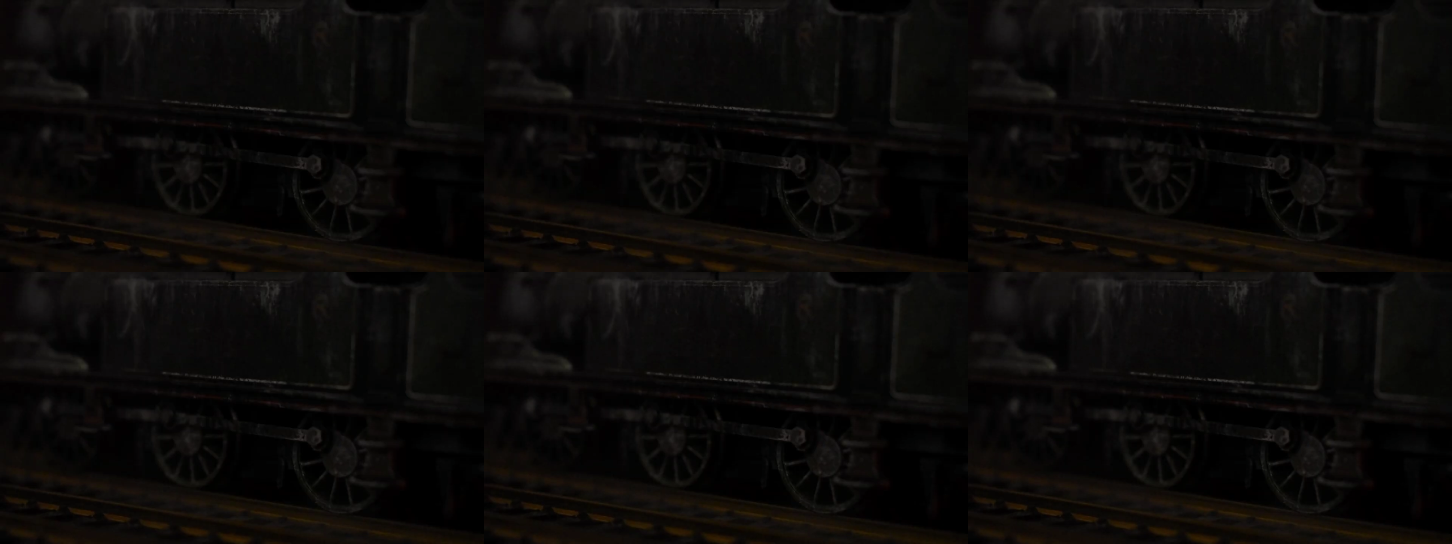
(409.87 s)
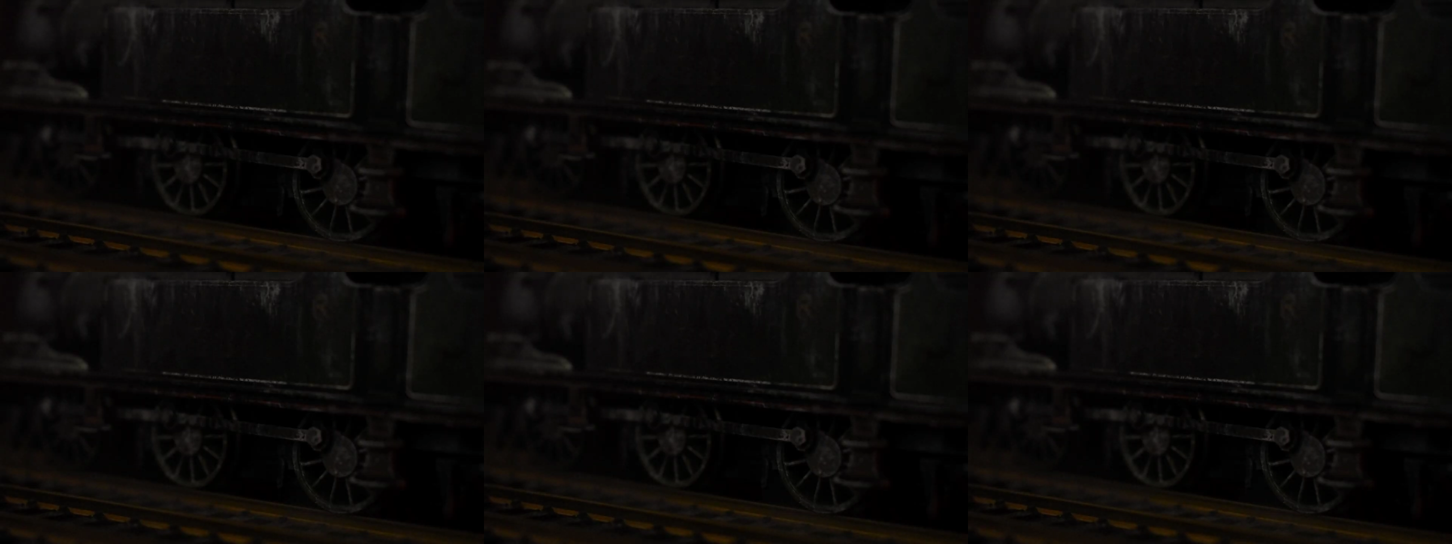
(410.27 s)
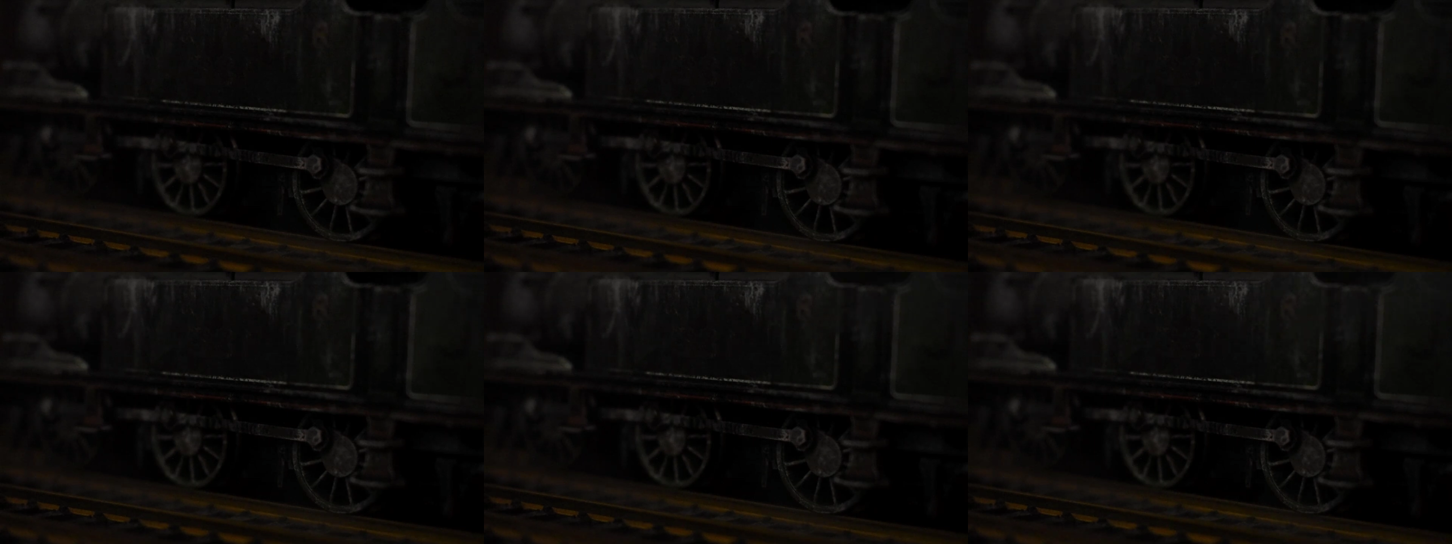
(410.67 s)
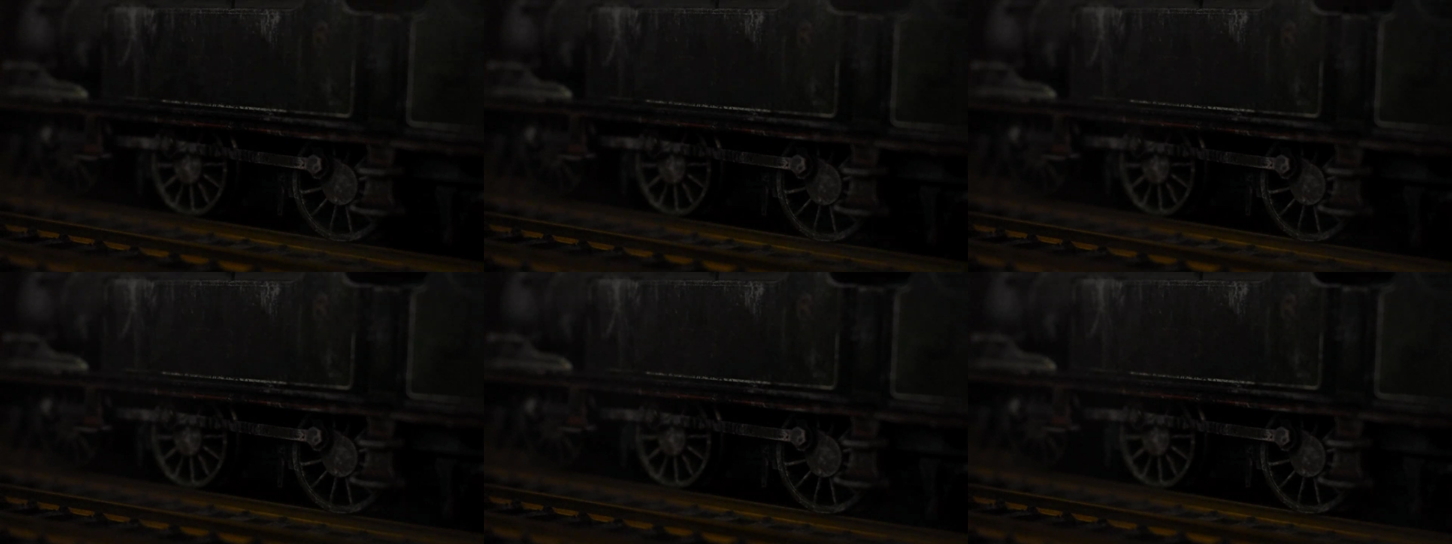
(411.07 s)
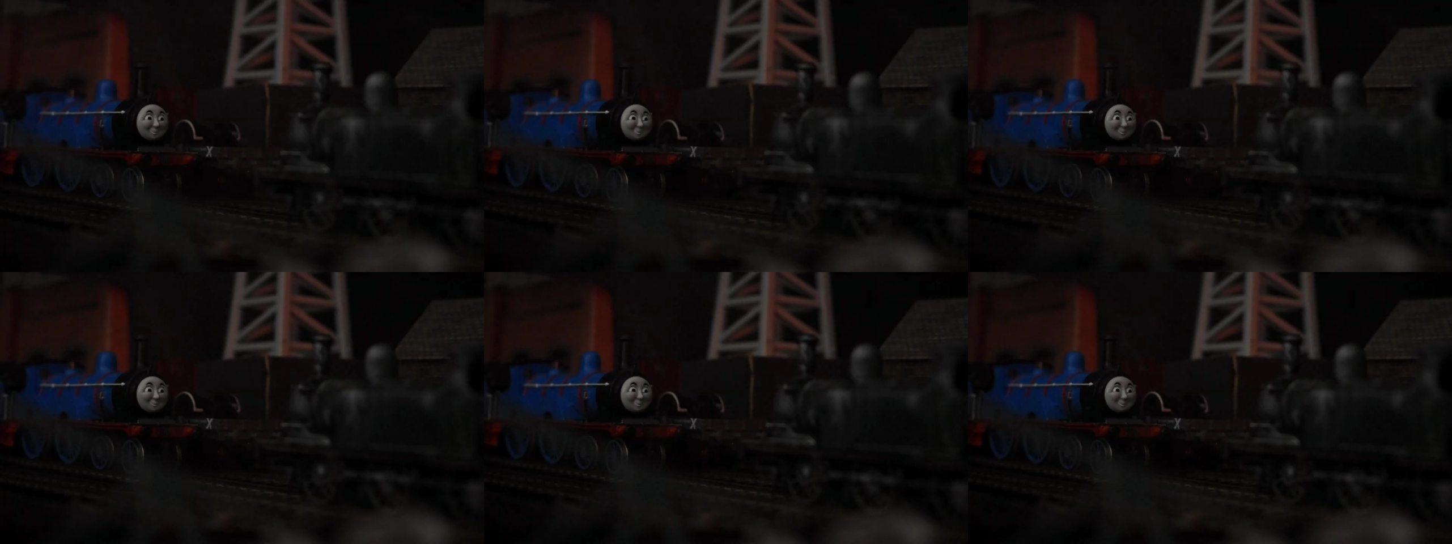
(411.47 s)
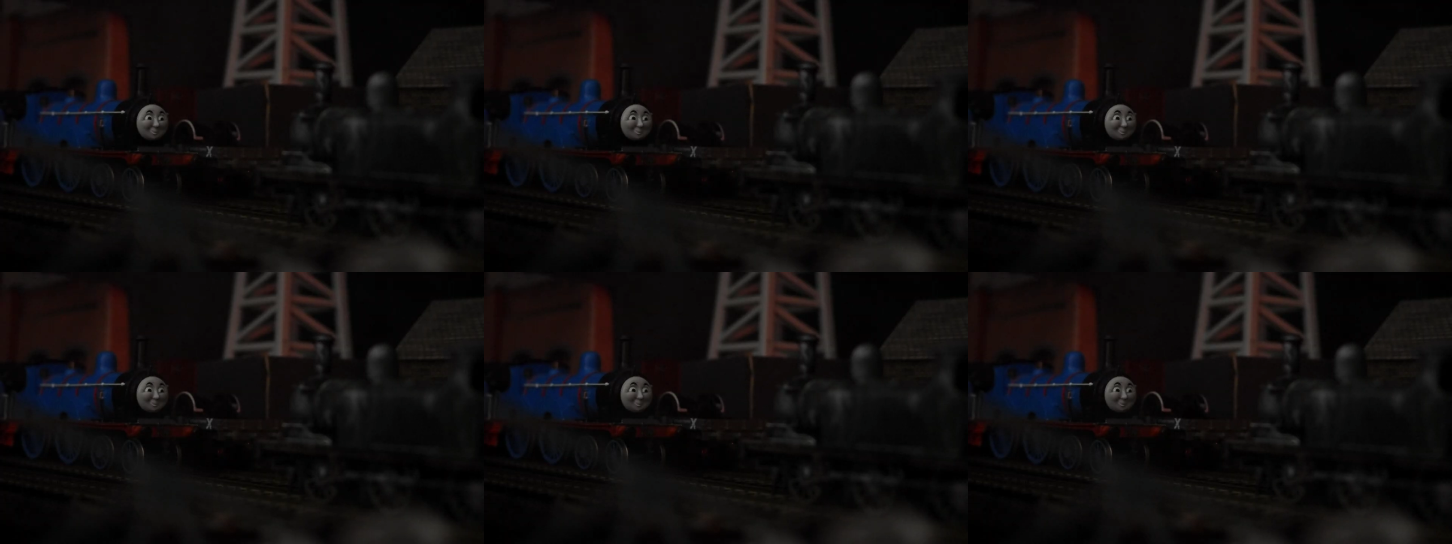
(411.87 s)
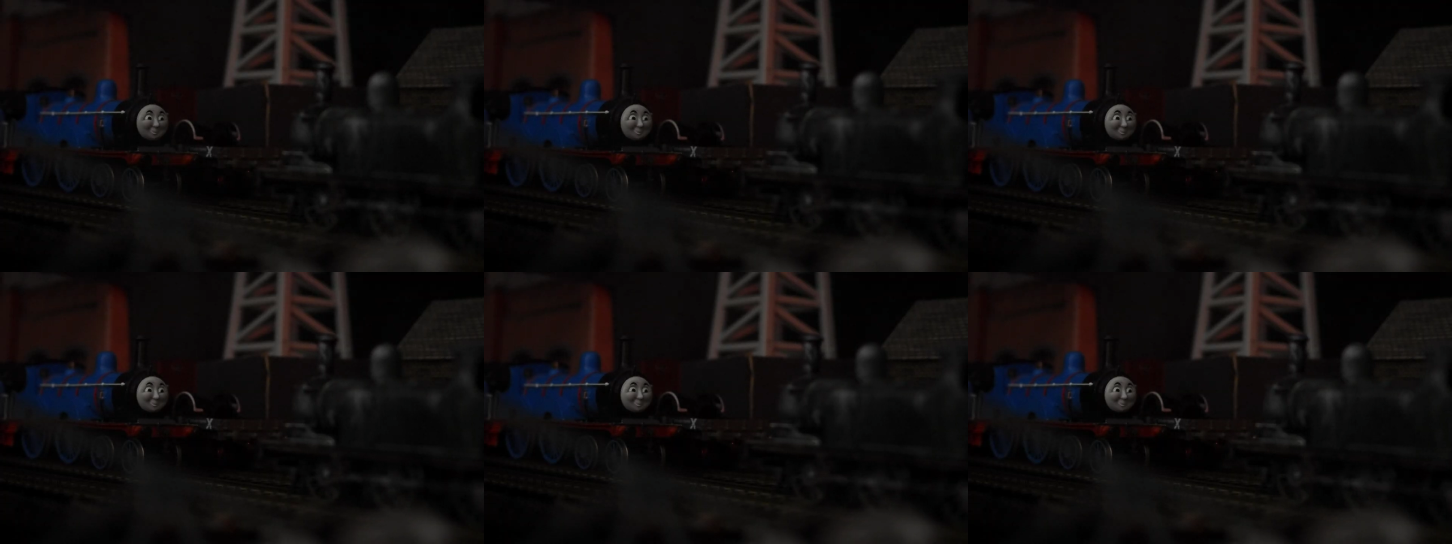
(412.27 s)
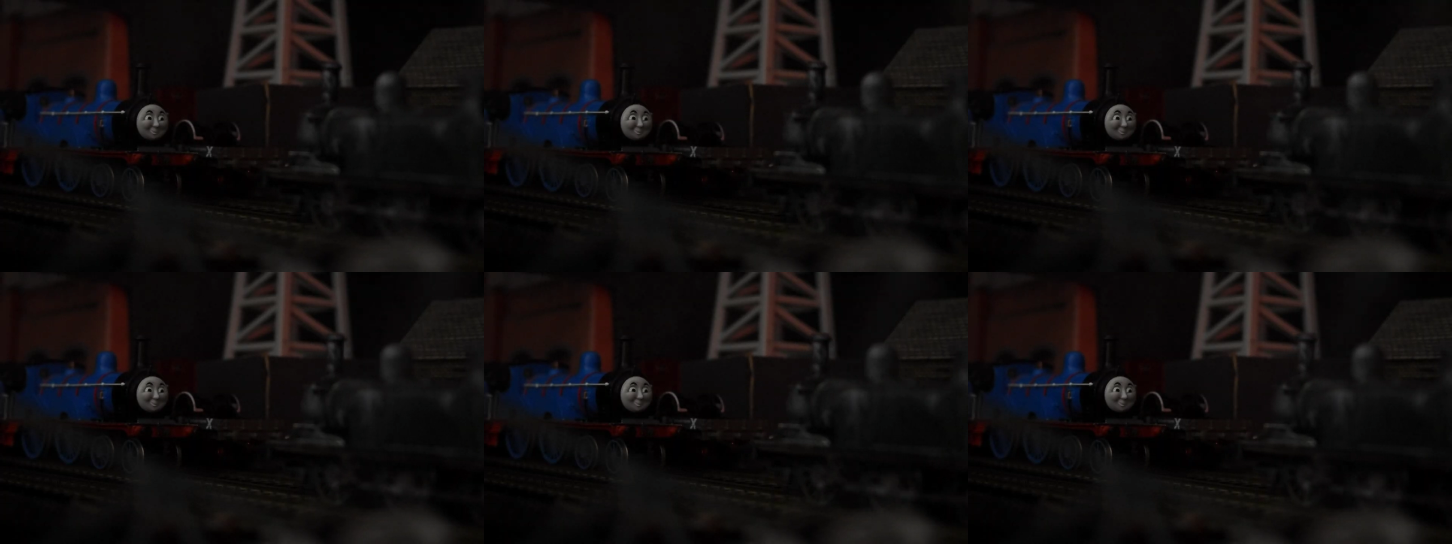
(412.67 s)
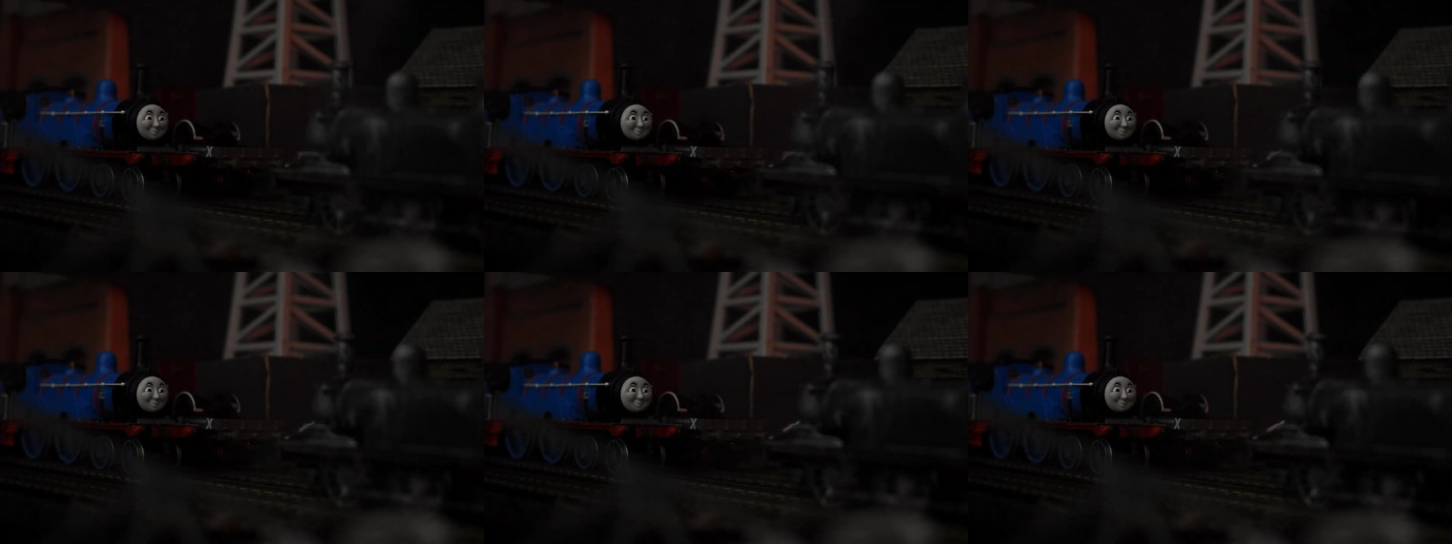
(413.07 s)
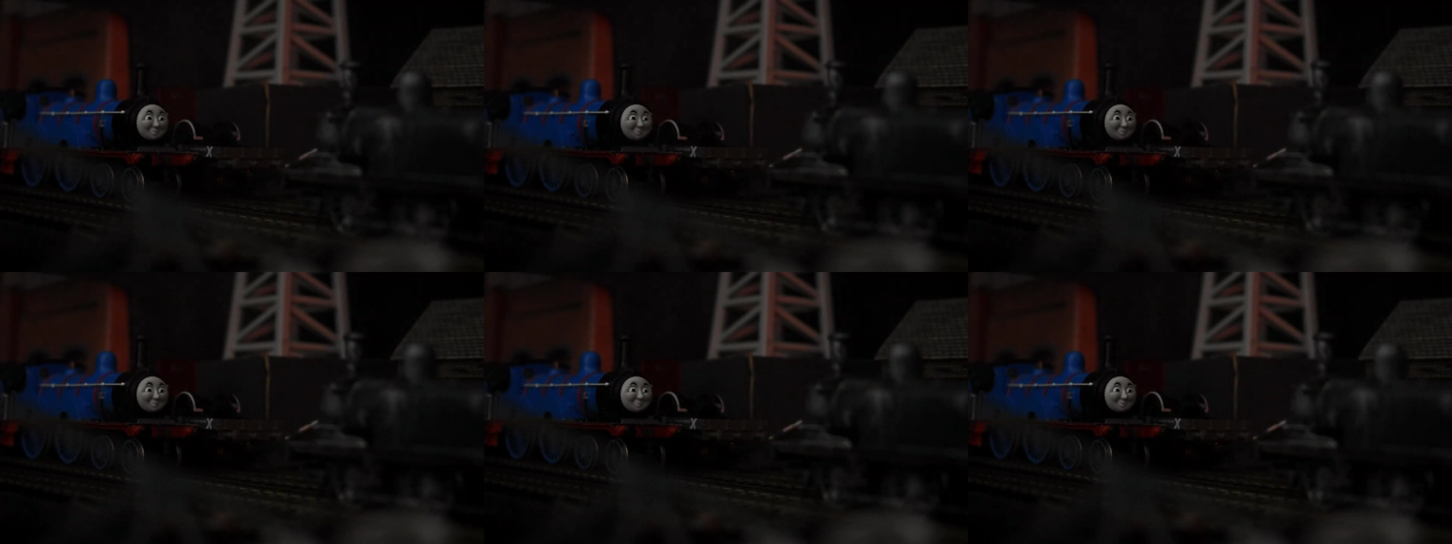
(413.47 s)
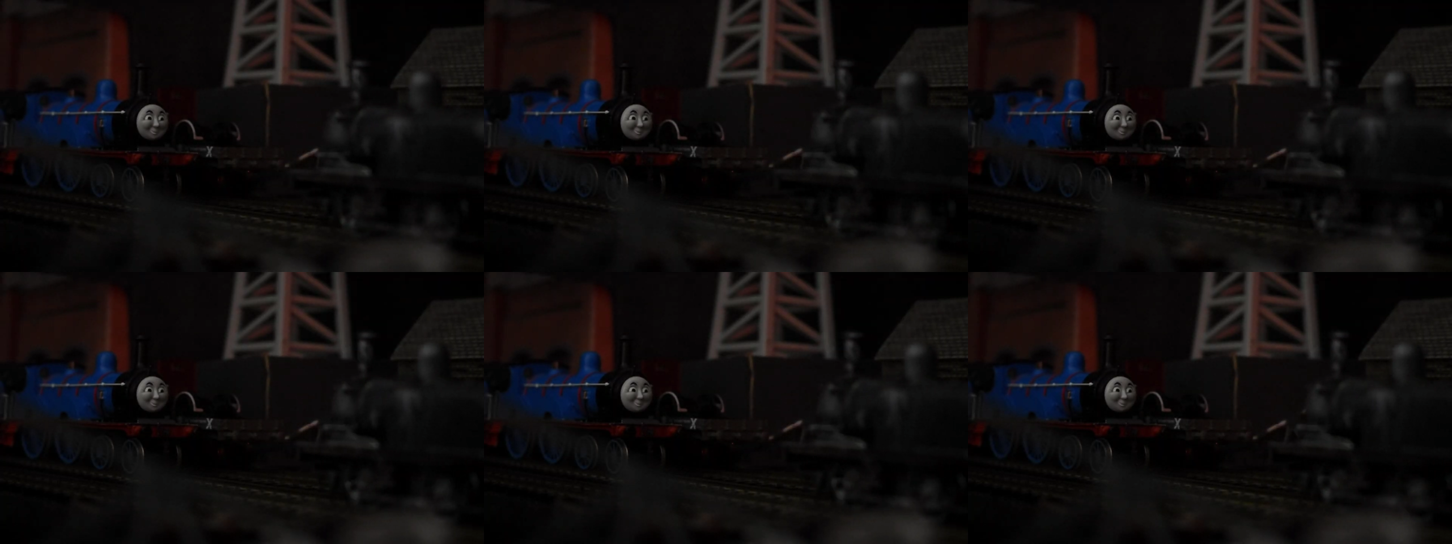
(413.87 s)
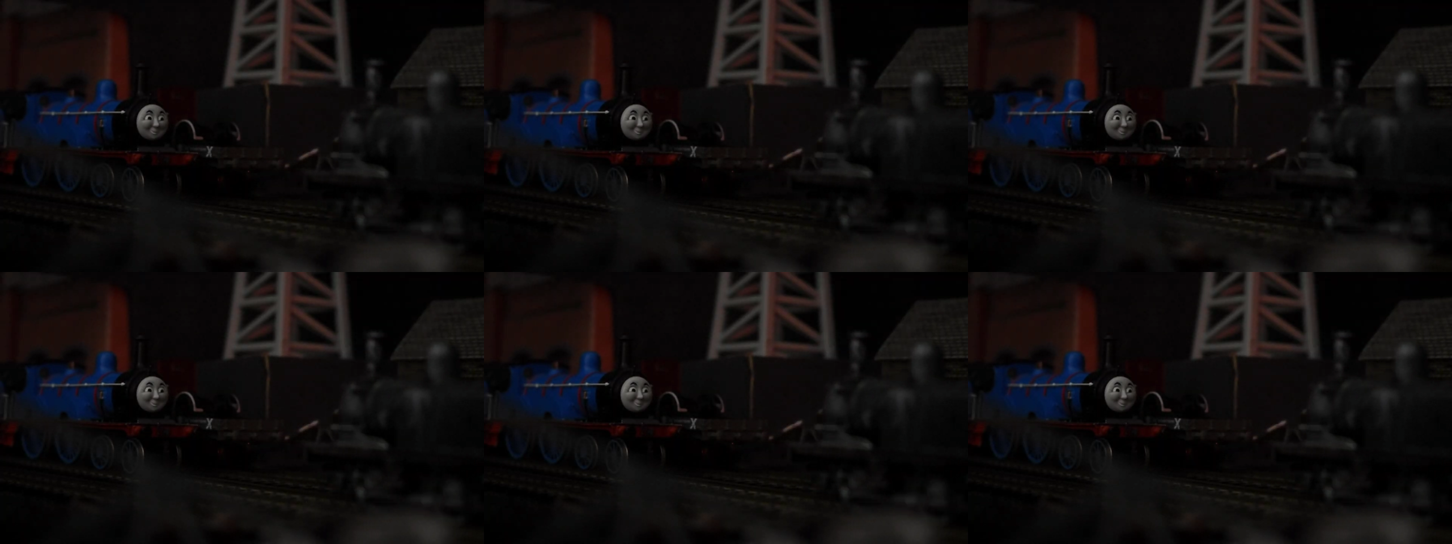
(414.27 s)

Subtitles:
(no speaker visible)